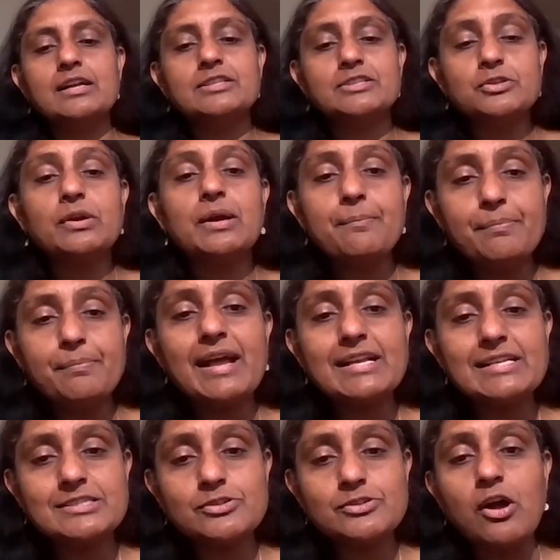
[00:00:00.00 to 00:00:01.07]
So
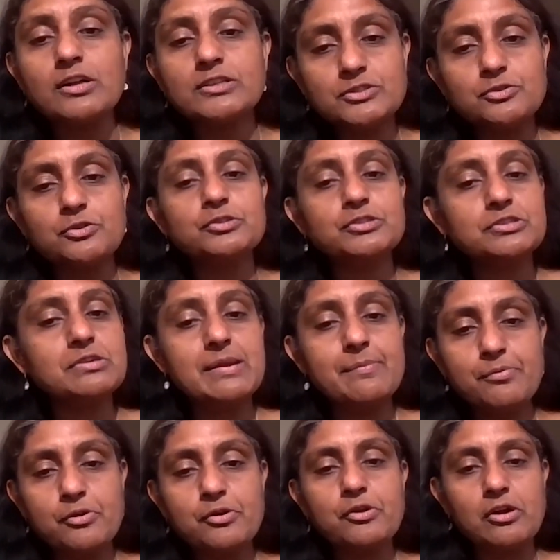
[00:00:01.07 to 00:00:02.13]
Komprise talks those three
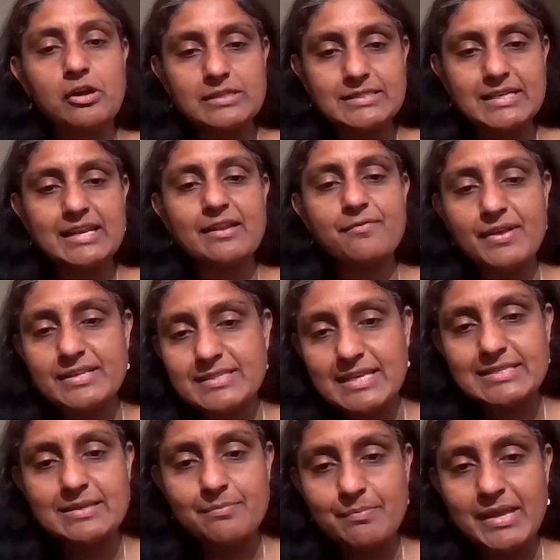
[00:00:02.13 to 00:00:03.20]
protocols, NFS,
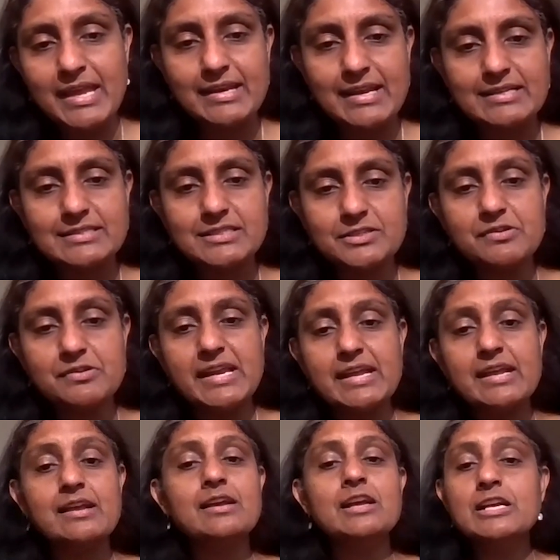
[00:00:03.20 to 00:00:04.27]
SMB, and S3.
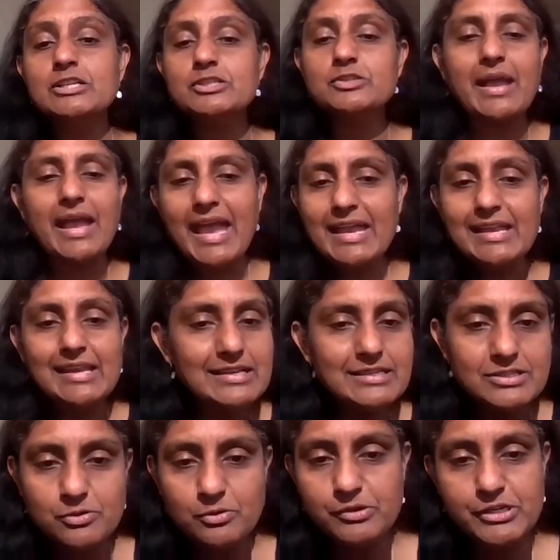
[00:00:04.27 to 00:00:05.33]
So any
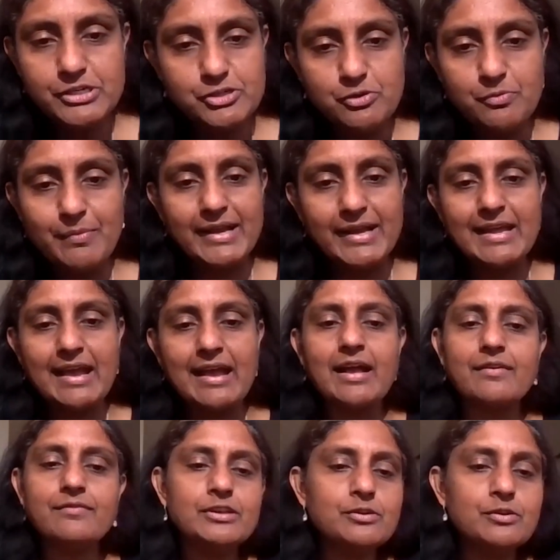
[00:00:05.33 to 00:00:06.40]
storage you might
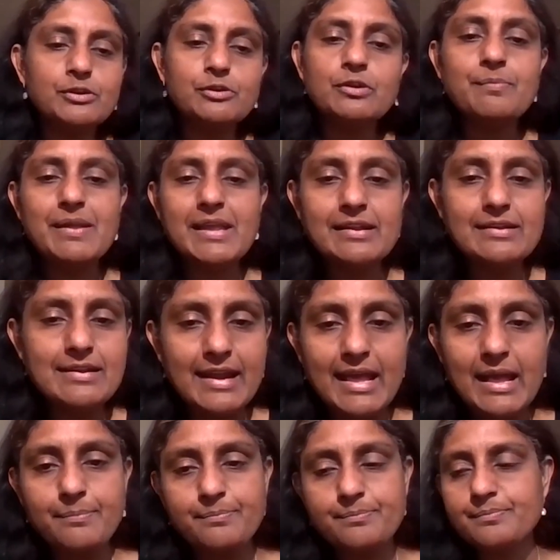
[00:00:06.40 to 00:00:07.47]
have, it could be a
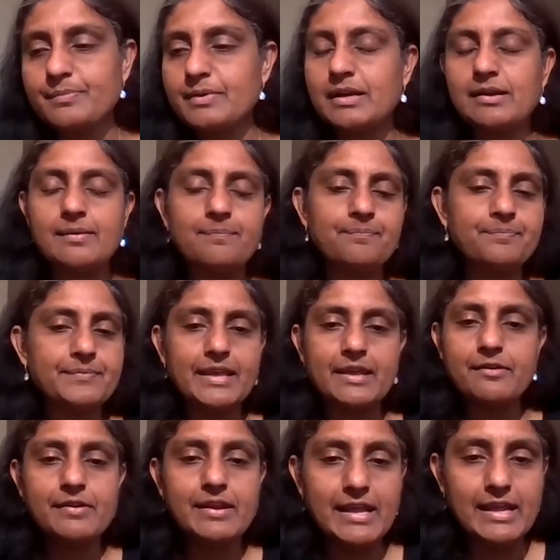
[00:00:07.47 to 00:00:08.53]
NetApp
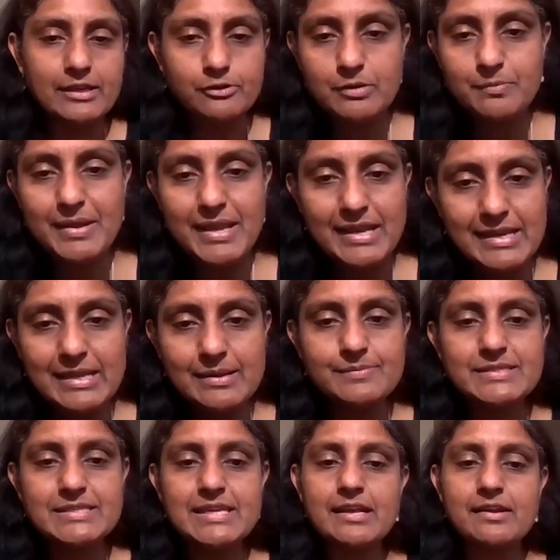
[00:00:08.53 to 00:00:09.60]
array, it could be an
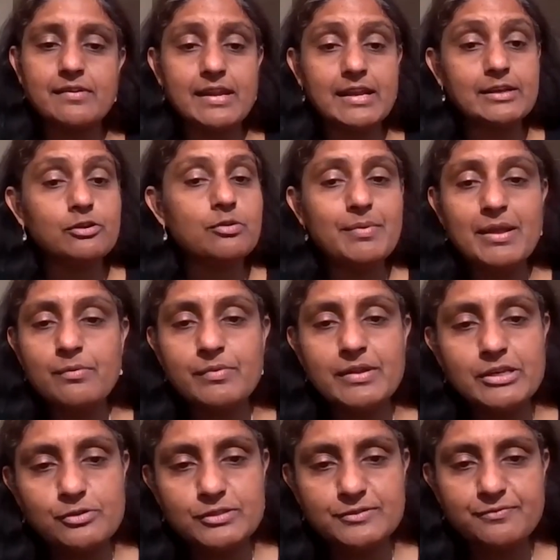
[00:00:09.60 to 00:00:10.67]
EMC array, it could be a
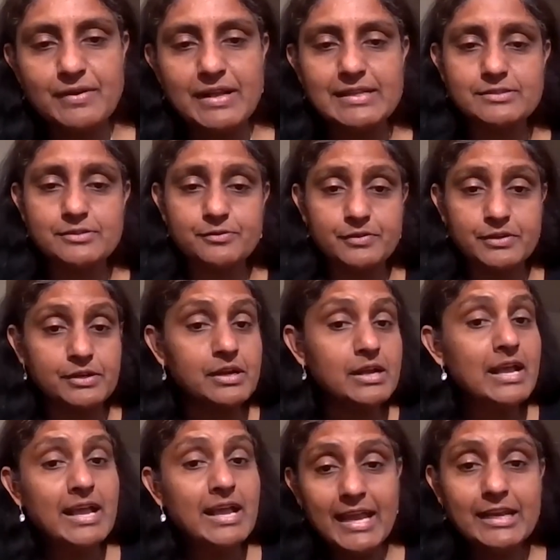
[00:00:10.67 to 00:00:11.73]
Windows file server,
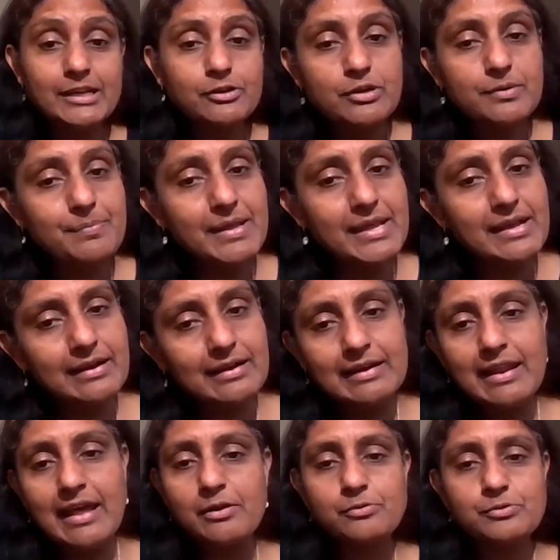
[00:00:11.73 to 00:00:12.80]
it could be a
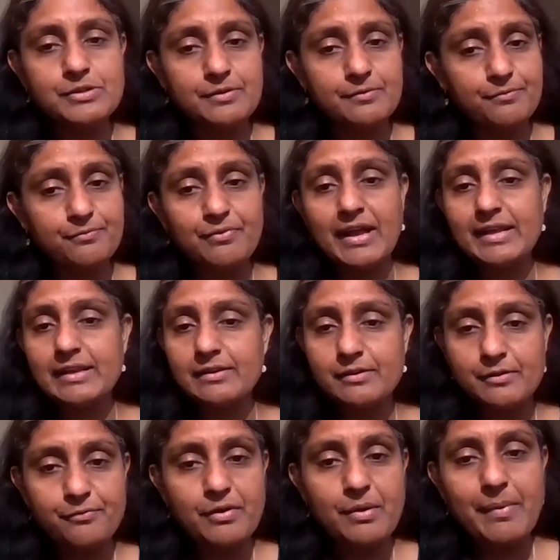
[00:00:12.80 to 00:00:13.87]
cloud
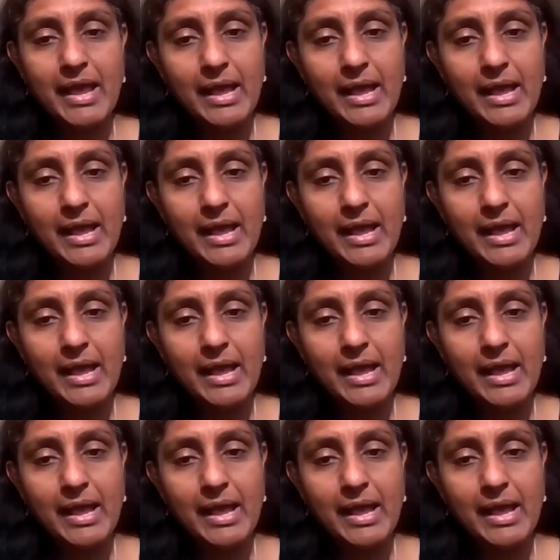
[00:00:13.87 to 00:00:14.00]
filer from